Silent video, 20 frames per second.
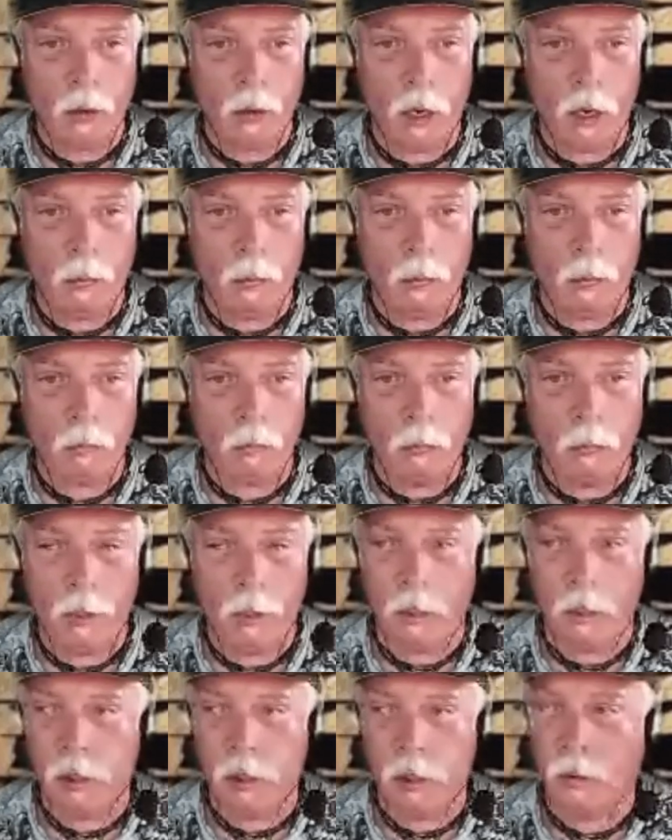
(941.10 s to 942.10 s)
re-adjourned the
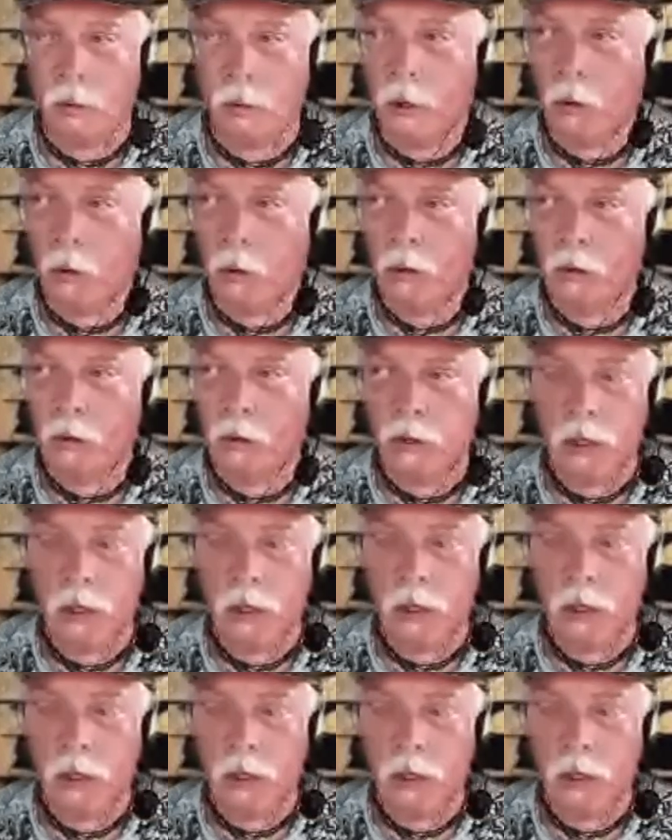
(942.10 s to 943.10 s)
court and said,
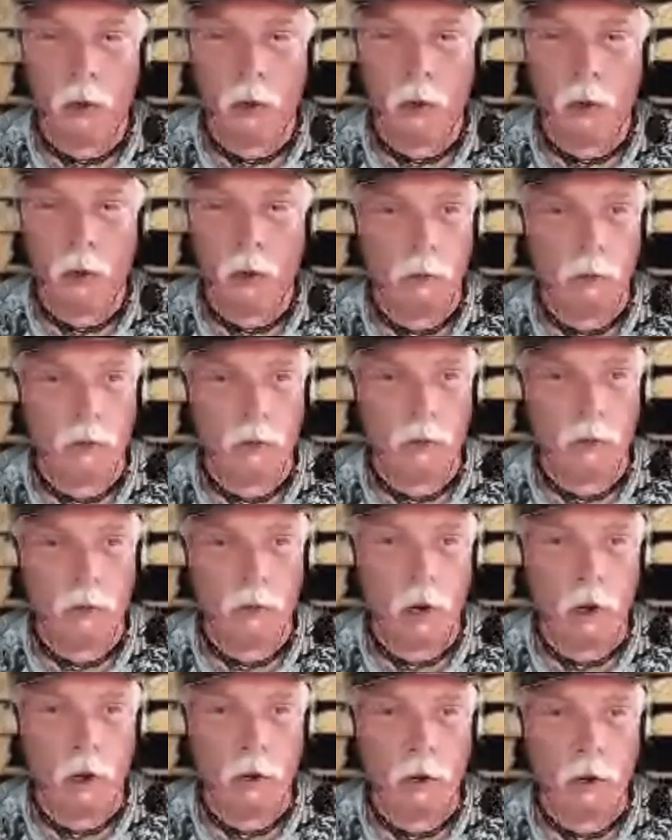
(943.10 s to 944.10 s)
okay, everything's
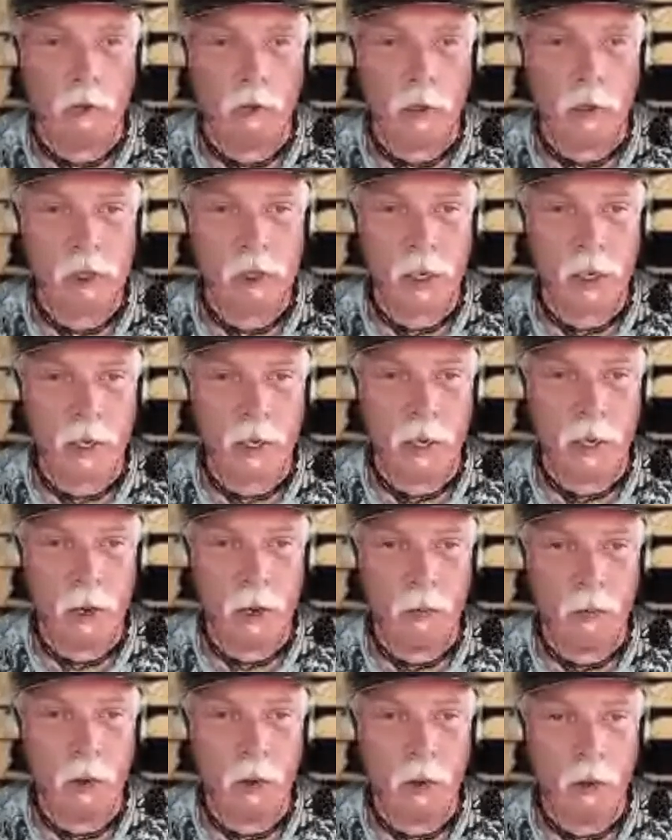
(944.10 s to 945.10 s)
gone. Everything's taken
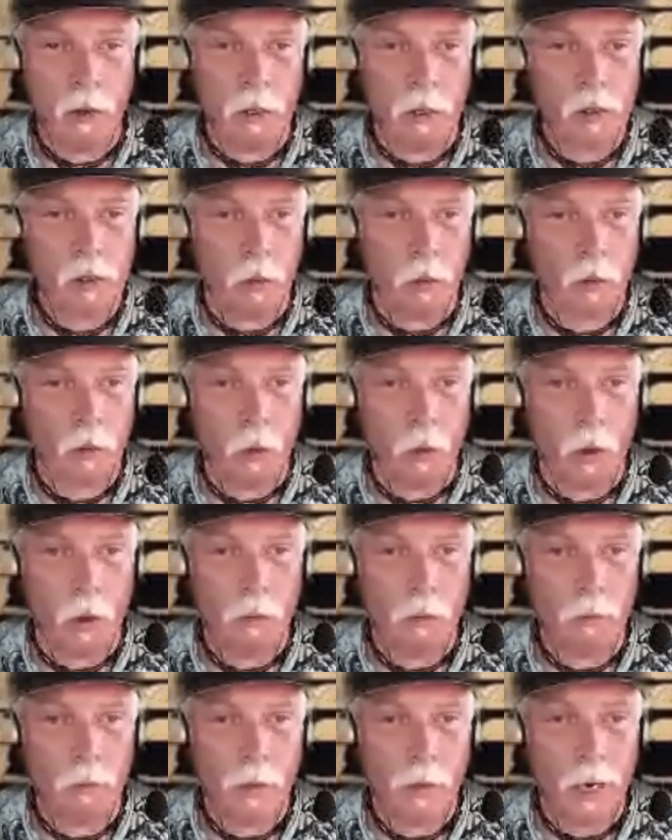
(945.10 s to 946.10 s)
down. Let's hold court.
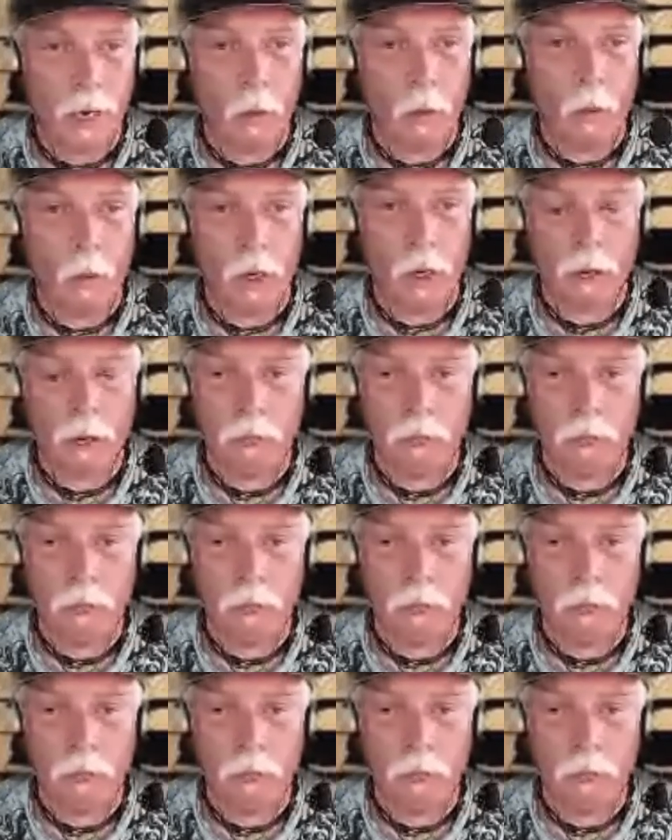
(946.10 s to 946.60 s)
Now what?